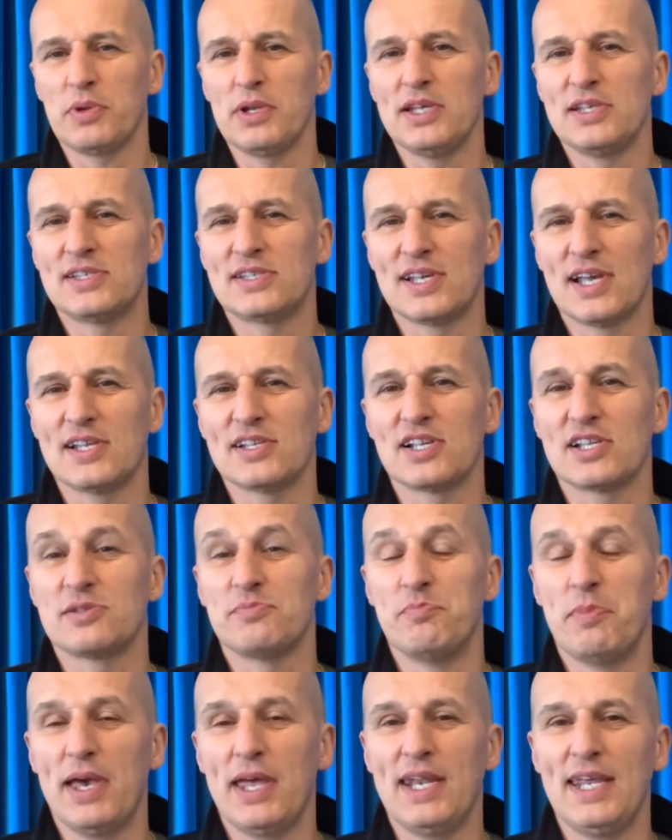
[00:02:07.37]
He says, "As
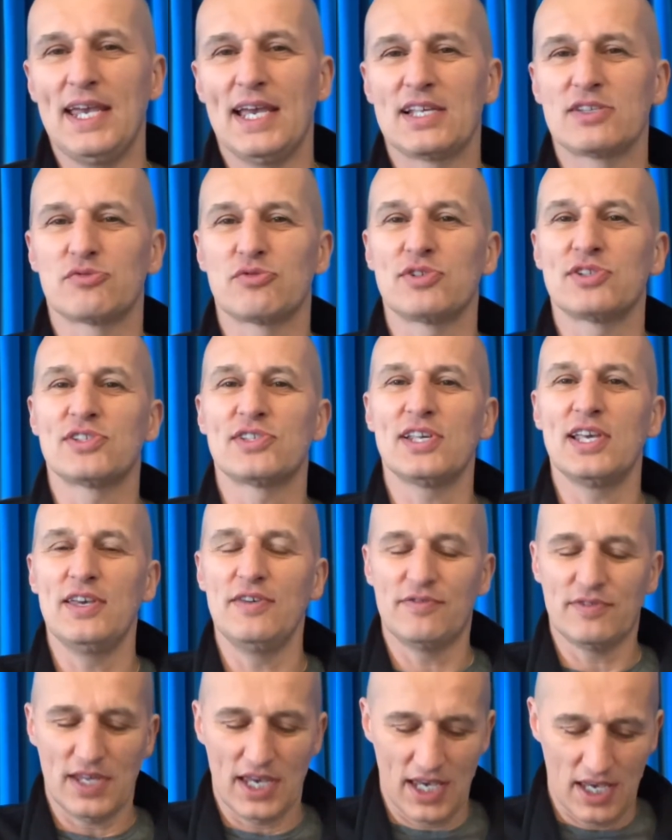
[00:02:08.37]
many as
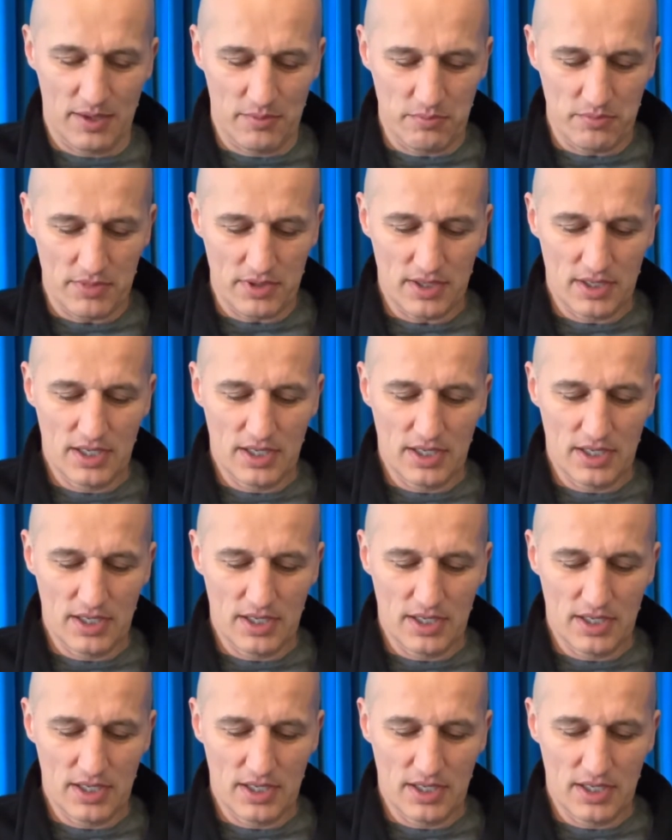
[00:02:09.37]
received him,